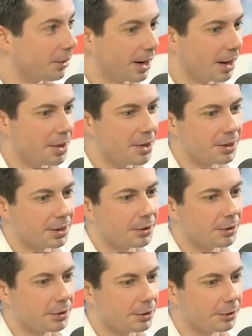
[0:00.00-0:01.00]
Right. I mean, I think
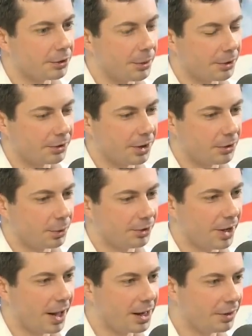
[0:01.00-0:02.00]
there there is some extent to
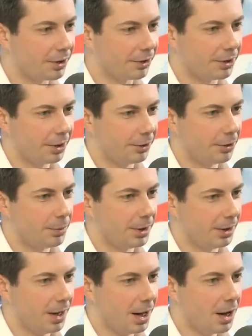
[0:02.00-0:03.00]
which any of us needs to
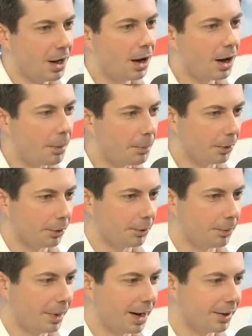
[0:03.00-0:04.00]
be
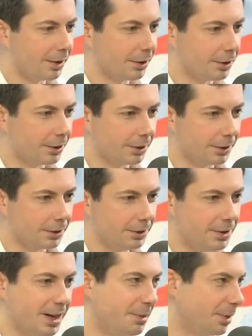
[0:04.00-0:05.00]
humbled by the the
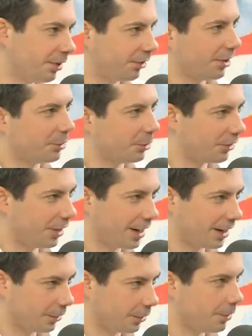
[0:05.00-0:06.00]
dimmest
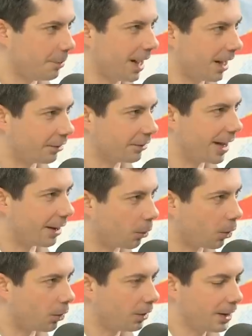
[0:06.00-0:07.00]
understanding mm. of the demands of that
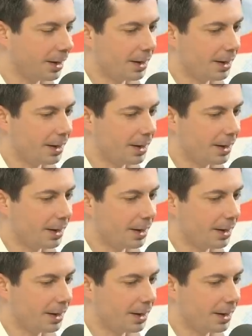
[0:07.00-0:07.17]
role.